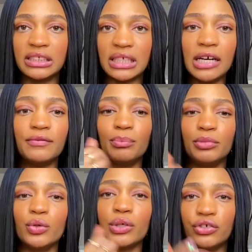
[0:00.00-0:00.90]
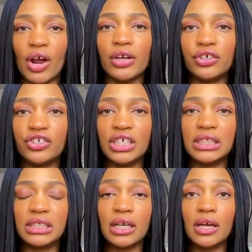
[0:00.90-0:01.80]
Instead of doing dryer
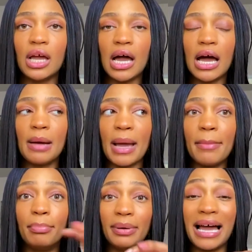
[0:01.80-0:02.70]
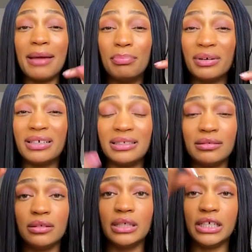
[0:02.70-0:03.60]
sheets, I
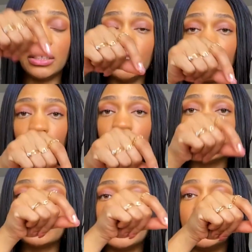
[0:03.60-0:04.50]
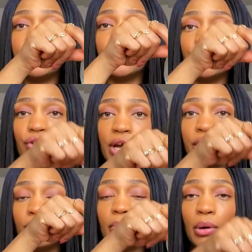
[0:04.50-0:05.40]
put essential oils in the
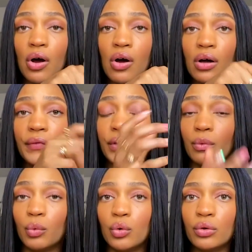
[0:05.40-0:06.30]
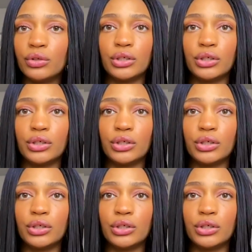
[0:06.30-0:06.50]
dryer ball. They're wool.